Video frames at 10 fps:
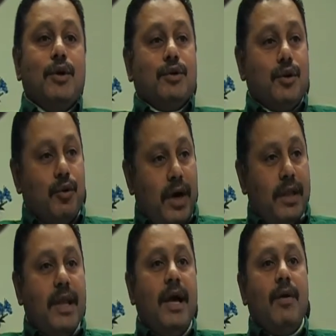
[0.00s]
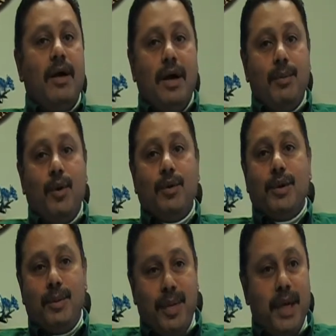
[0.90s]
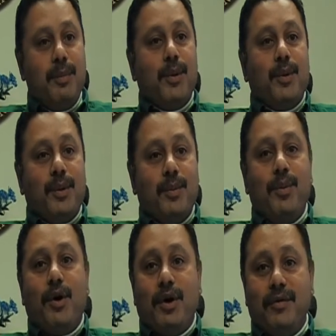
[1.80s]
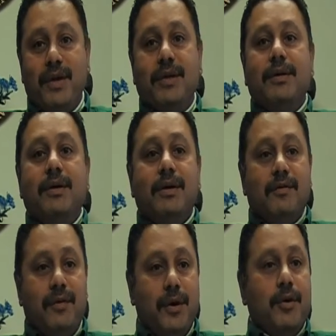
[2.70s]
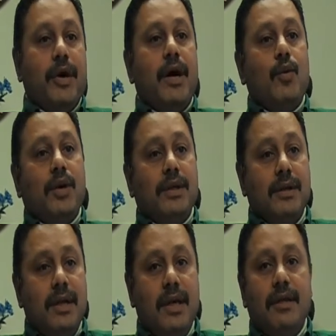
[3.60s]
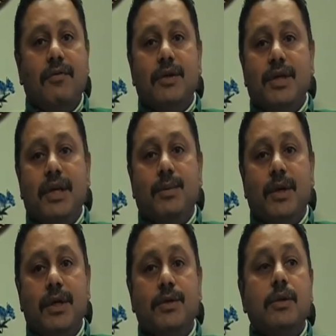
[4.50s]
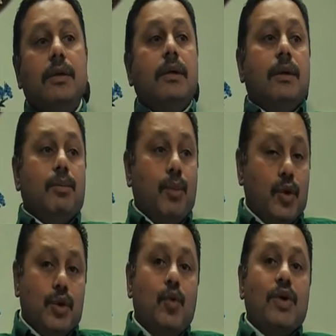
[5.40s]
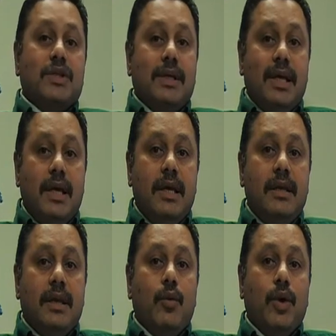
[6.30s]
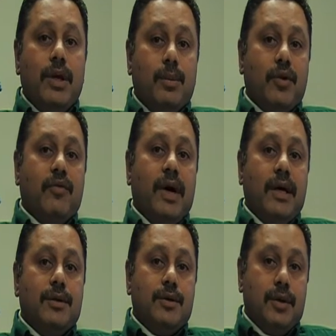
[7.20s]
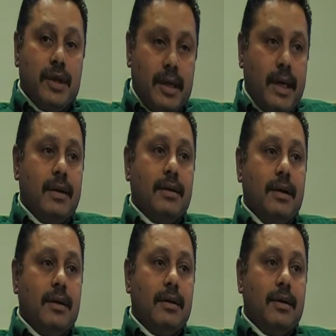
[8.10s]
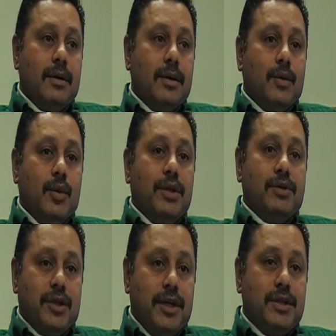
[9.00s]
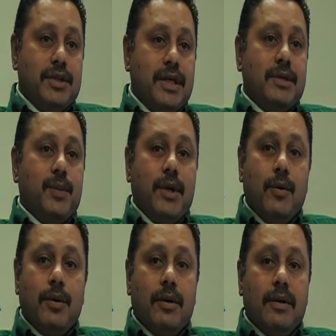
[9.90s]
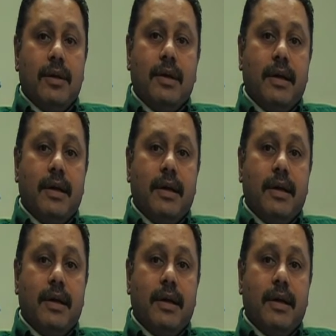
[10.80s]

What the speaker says: So right now, I'm on the paper part of it, figuring out what the need of the team is, mostly what's the need that we can provide to the county with the changes that's been going on in